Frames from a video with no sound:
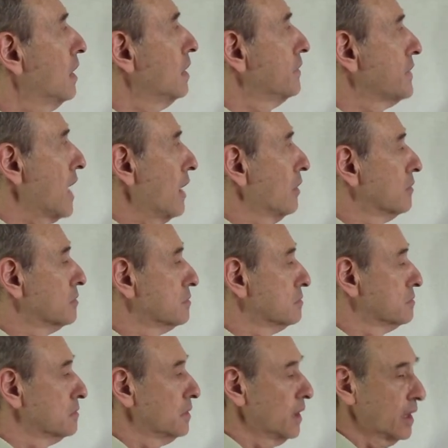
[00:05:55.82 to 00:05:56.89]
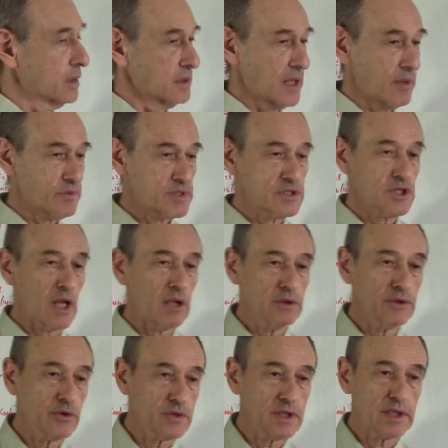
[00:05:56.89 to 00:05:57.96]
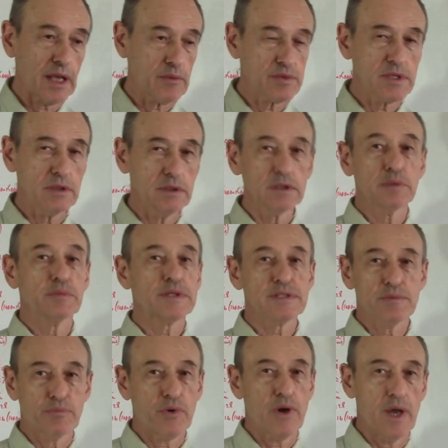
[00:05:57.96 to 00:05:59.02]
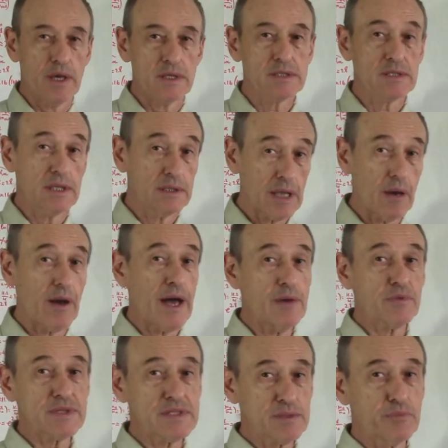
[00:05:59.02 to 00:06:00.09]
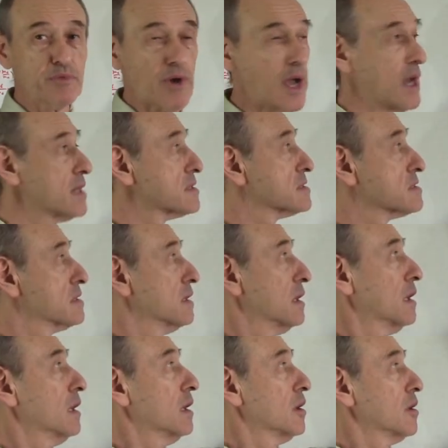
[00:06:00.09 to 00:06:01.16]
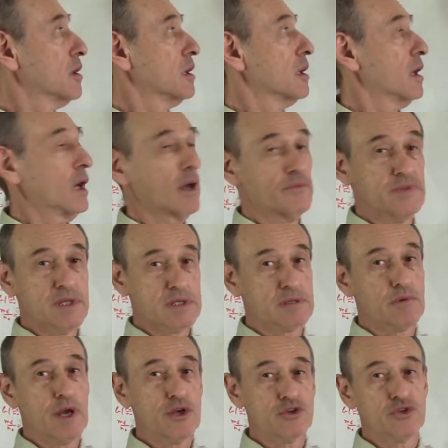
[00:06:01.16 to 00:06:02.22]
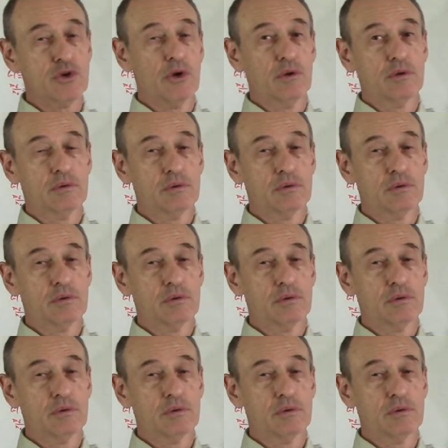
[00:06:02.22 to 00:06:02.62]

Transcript: now and I was telling you that I was a little bit surprised. Now, I was surprised of this ratio.